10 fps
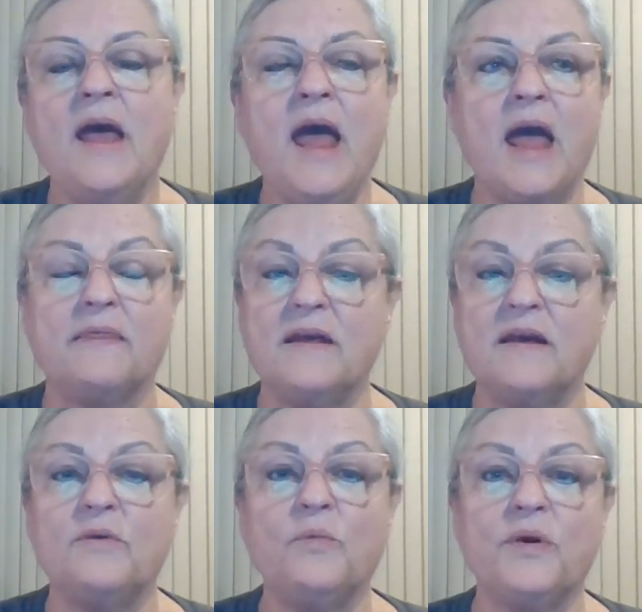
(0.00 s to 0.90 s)
And
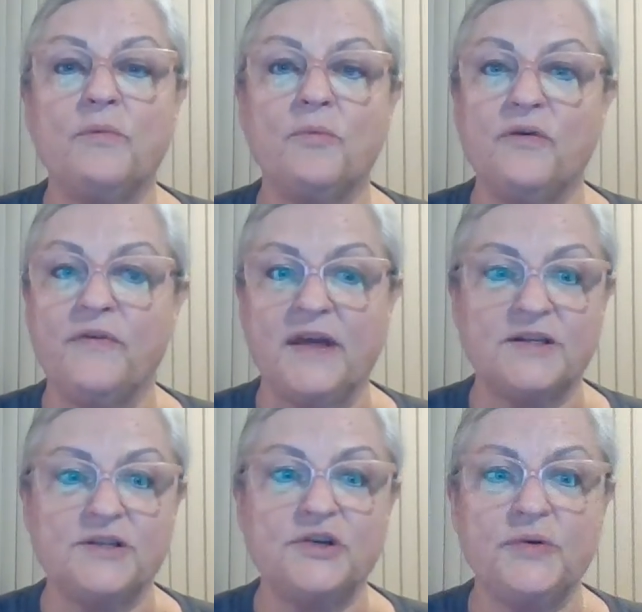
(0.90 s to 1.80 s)
then we will move
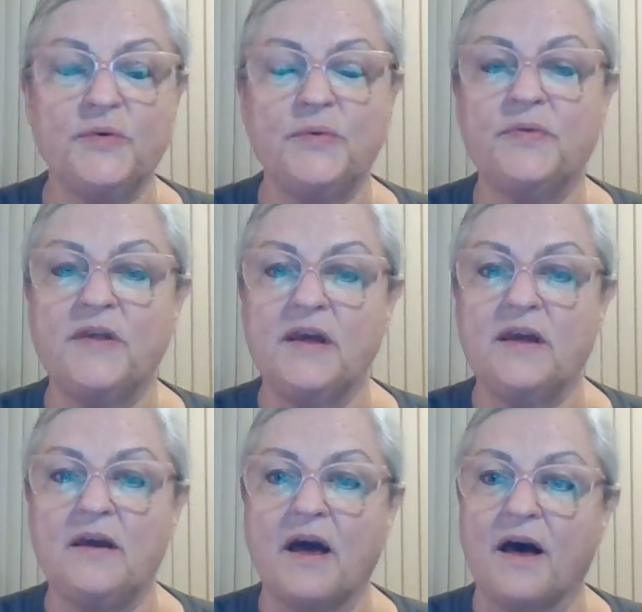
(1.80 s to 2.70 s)
into
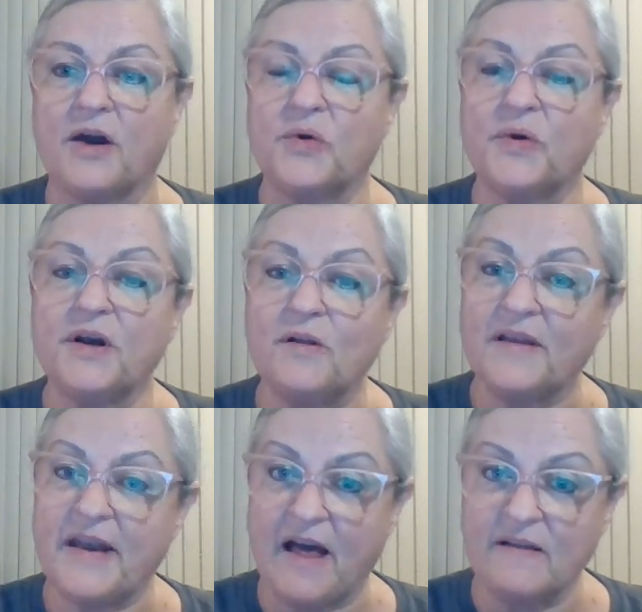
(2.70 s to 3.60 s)
the critical
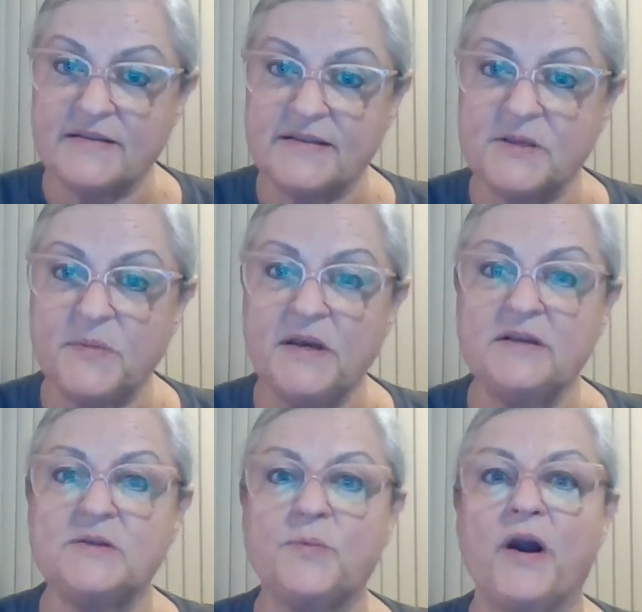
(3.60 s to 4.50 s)
analysis
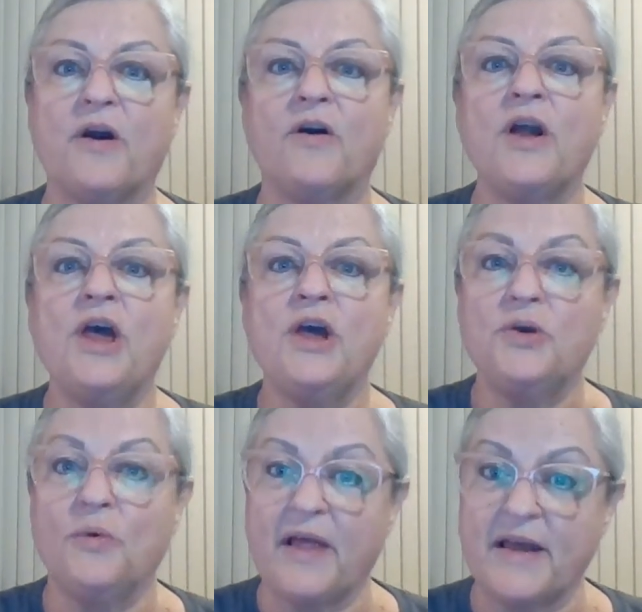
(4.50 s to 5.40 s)
piece, where
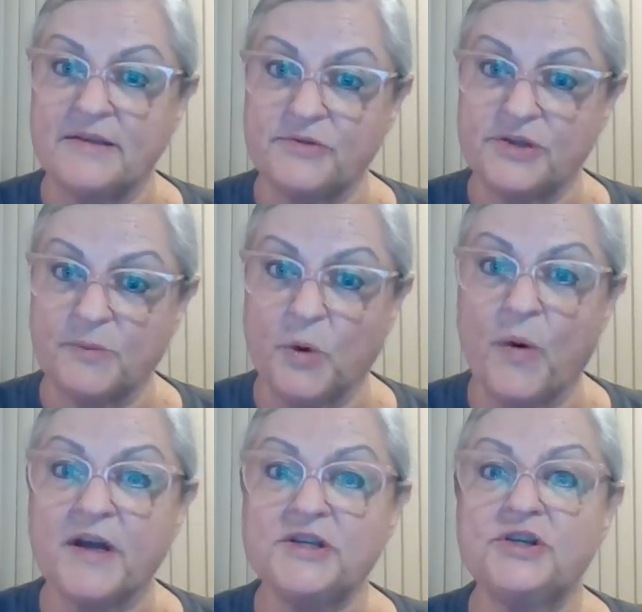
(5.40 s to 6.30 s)
you will answer some
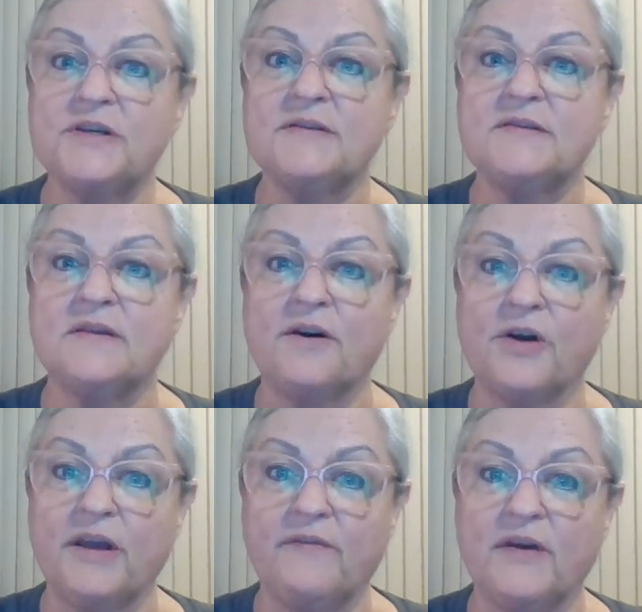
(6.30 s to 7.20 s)
questions that are
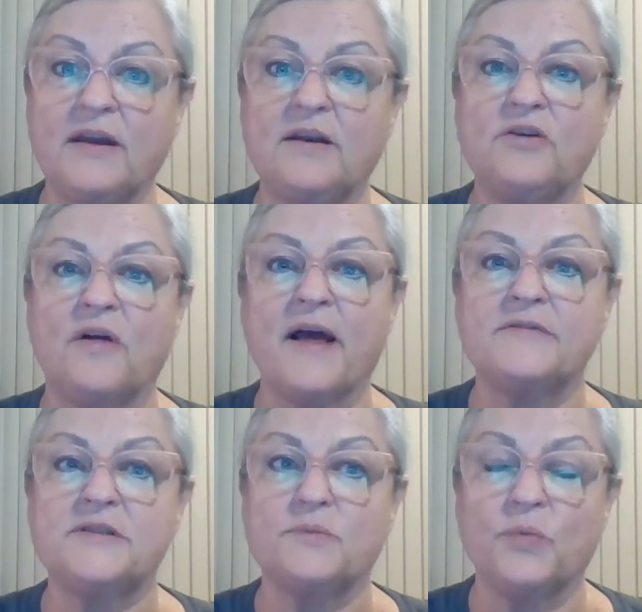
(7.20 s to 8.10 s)
given. You'll have
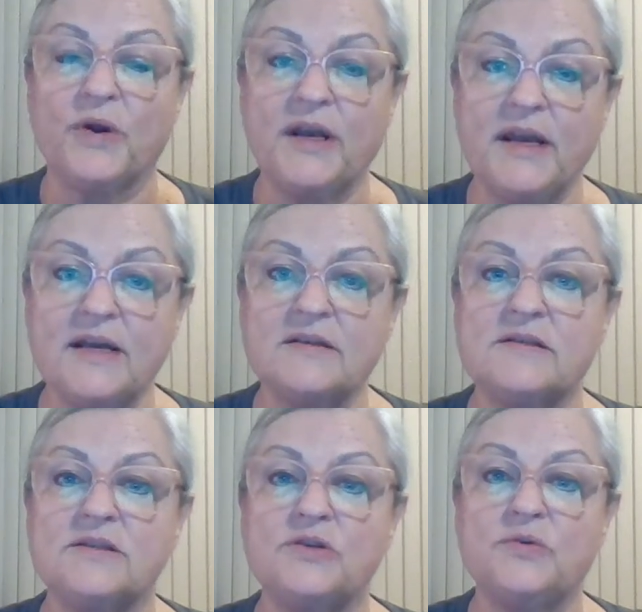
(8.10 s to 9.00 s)
some readings
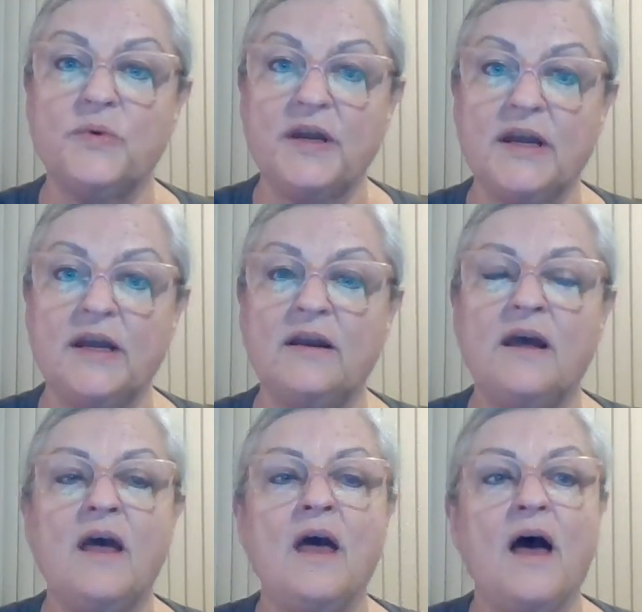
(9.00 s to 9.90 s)
to read.
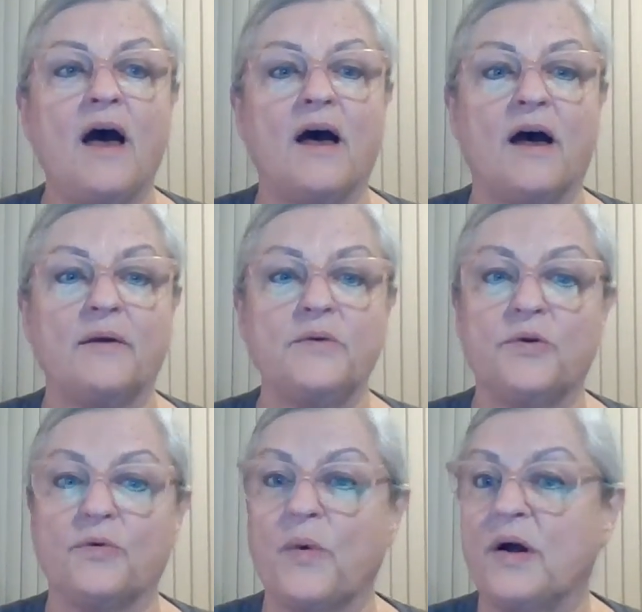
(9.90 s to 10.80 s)

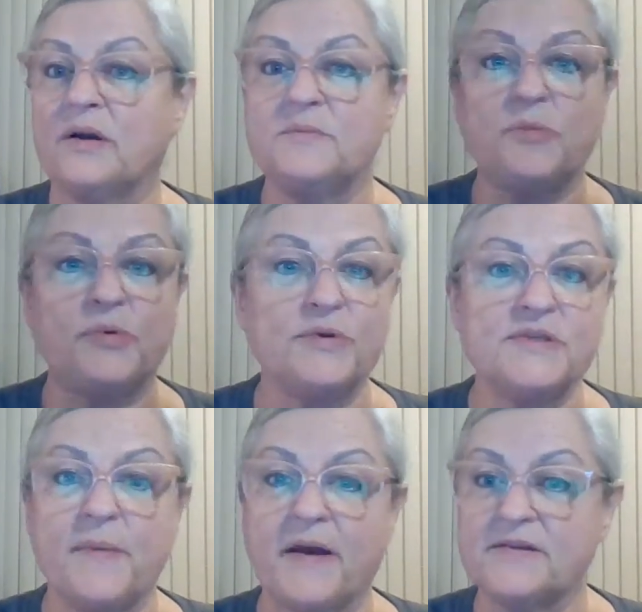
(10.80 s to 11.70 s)
You're welcome to pull
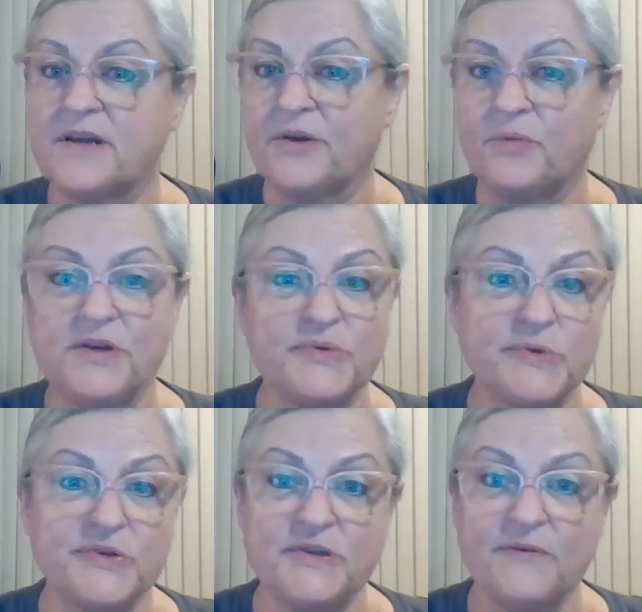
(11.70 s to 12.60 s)
some outside
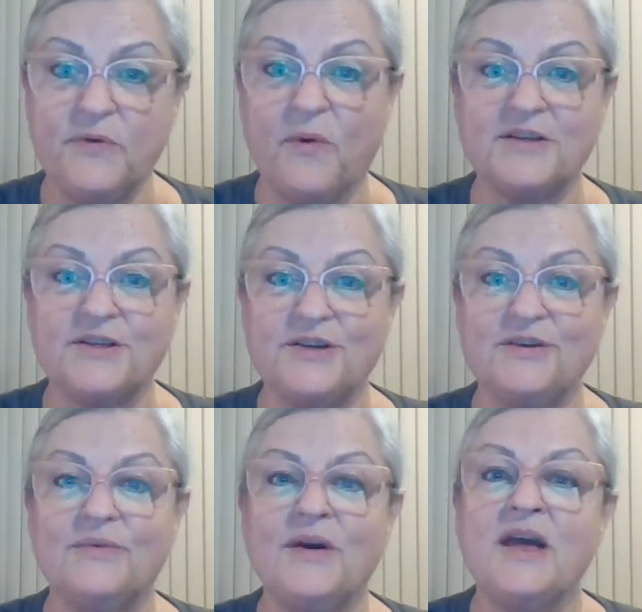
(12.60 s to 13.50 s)
resources if you want
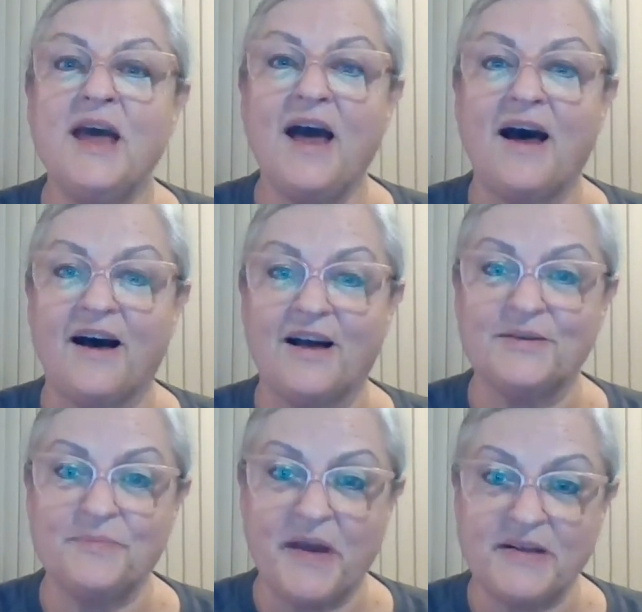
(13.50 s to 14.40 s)
to,
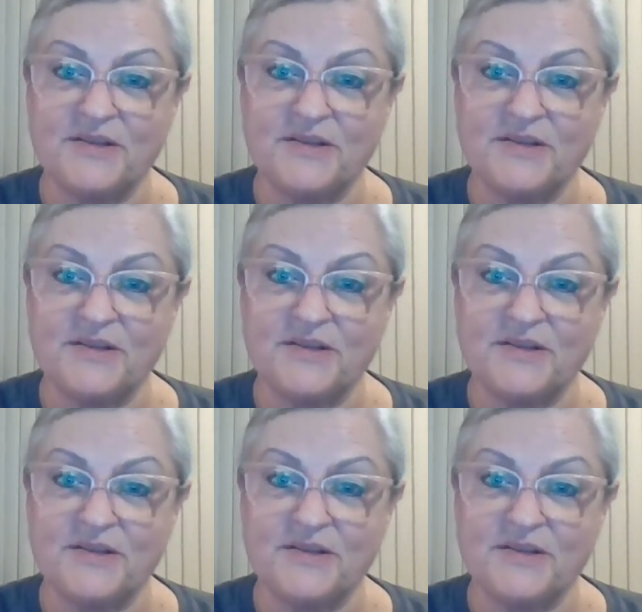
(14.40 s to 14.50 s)
based